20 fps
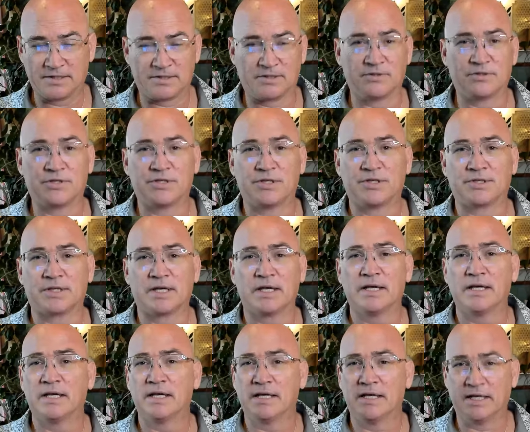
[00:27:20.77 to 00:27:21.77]
There's just
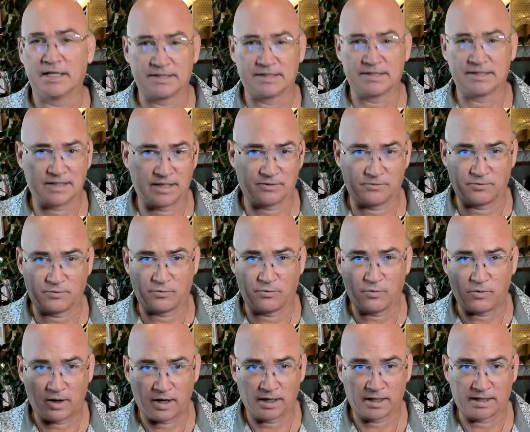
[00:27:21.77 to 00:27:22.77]
it's like
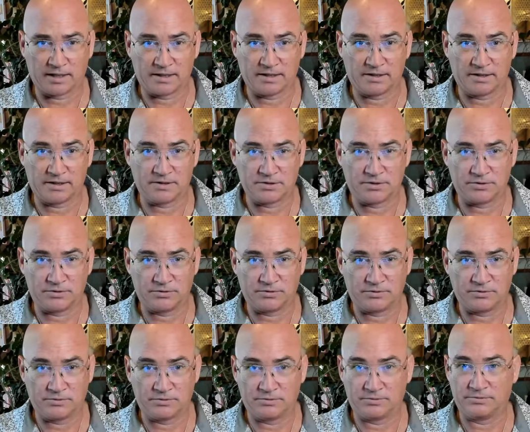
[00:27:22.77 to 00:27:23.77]
walking
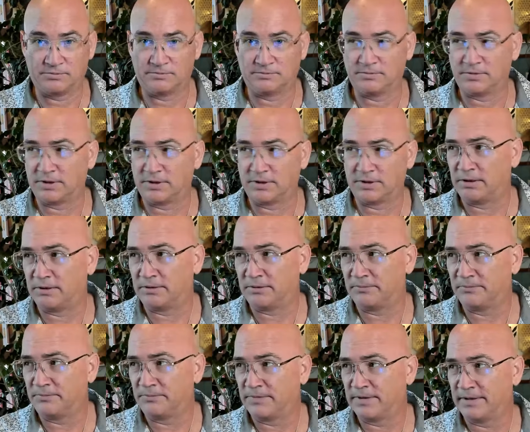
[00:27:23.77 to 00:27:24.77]
into you know
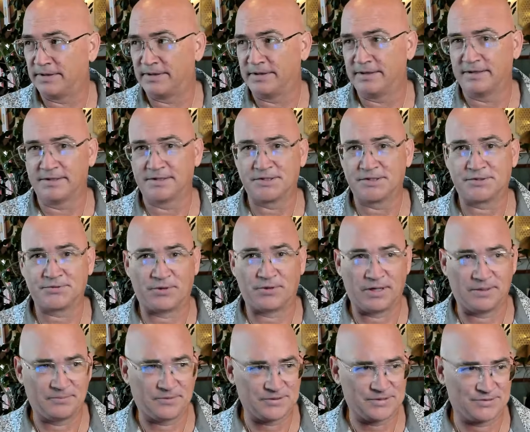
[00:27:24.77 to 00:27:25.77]

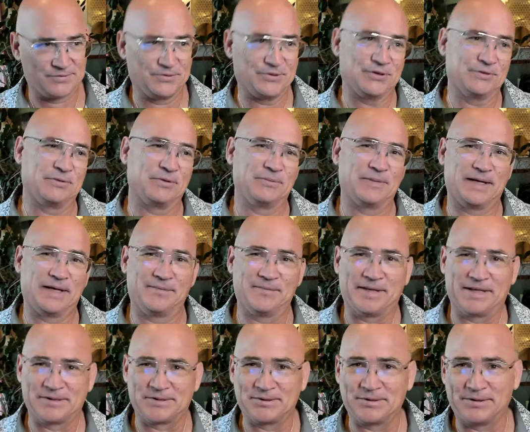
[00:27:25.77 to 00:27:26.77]
swamp was the word, but maybe
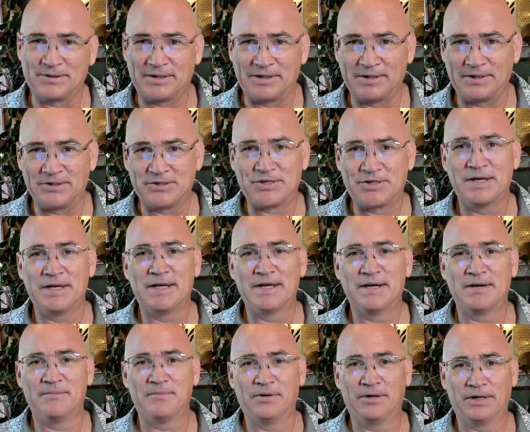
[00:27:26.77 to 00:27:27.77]
that's a little harsh.
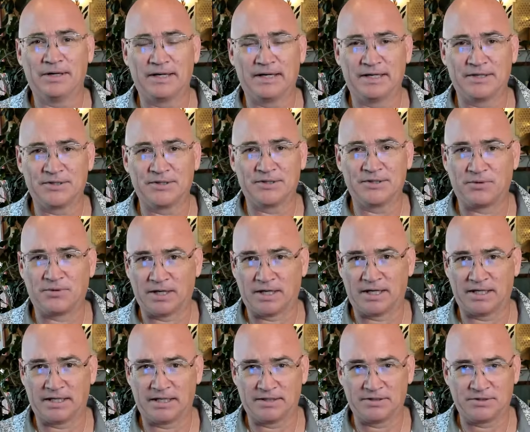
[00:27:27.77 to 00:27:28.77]
But it's
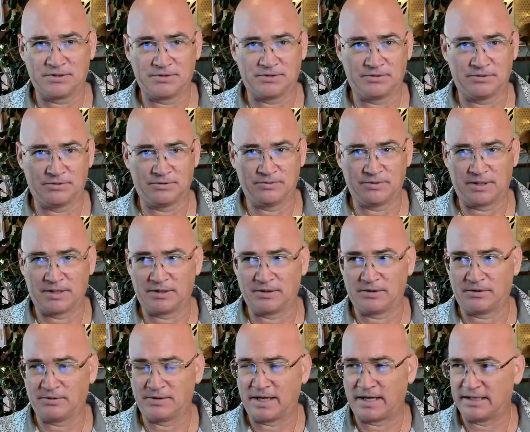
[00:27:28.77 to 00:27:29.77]
walking into you
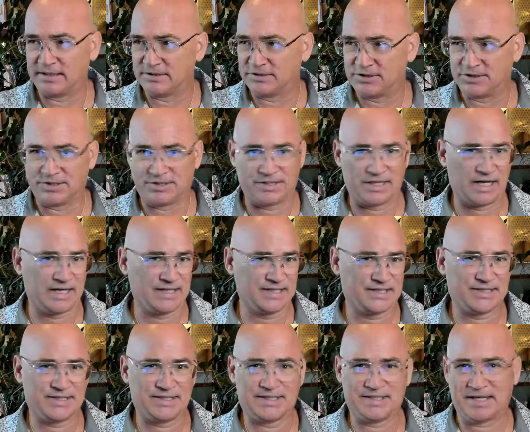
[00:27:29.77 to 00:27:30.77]
know that just that
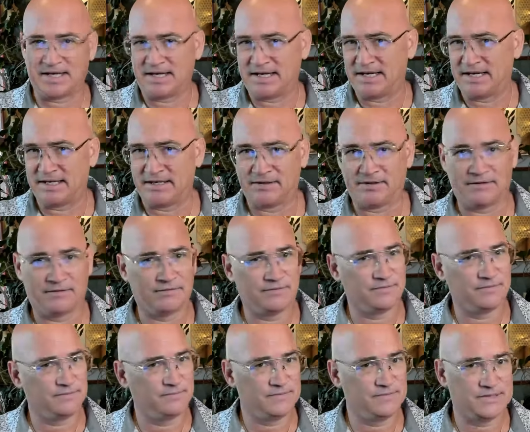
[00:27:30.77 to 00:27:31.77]
sea of
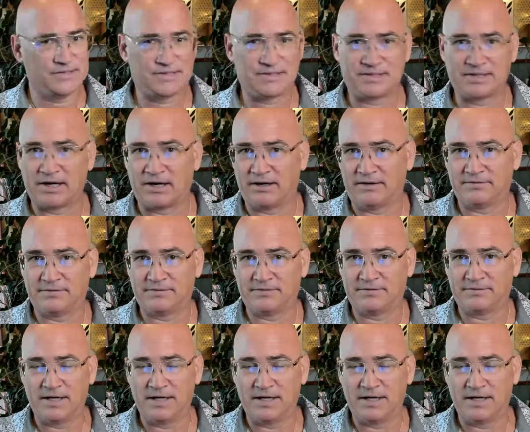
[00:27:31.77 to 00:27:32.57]
stuff.